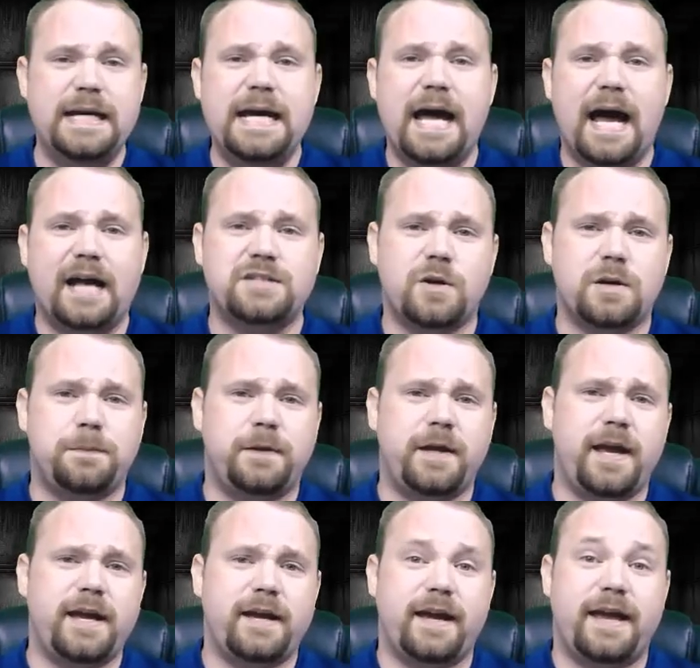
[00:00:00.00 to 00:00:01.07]
I started
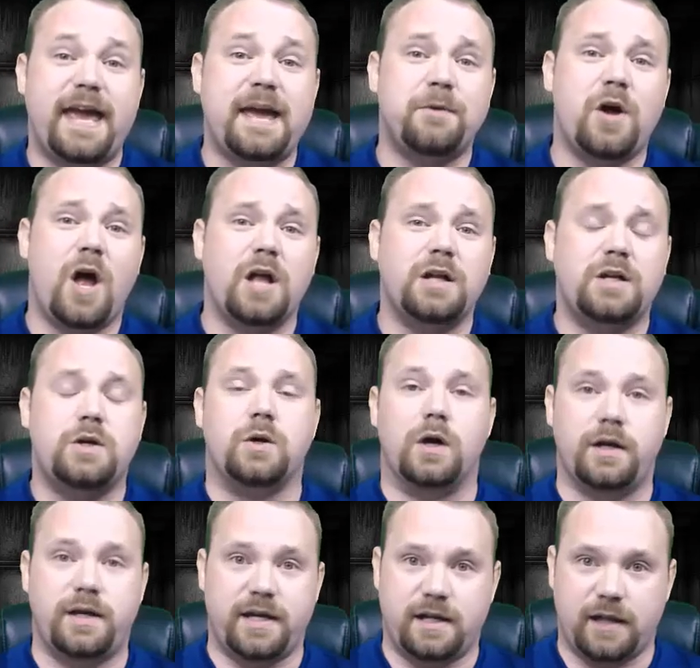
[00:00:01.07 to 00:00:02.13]
playing a game called
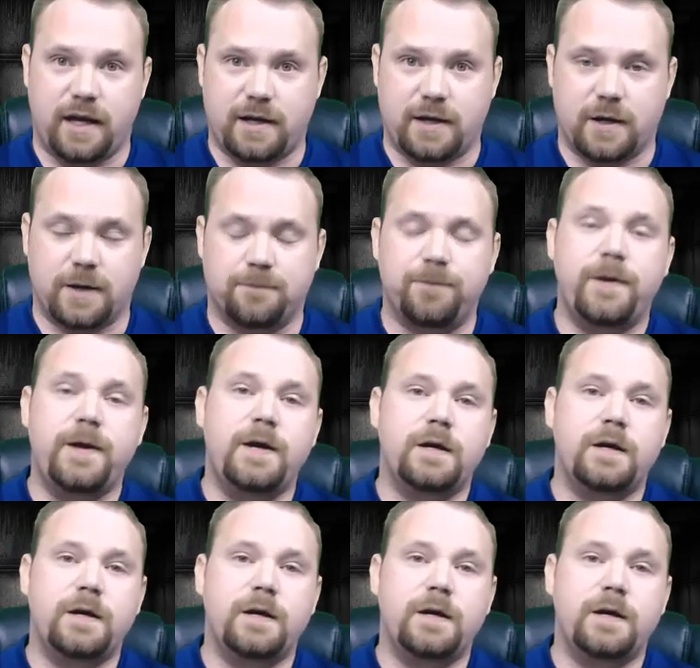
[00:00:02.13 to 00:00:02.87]
Cookie Clicker.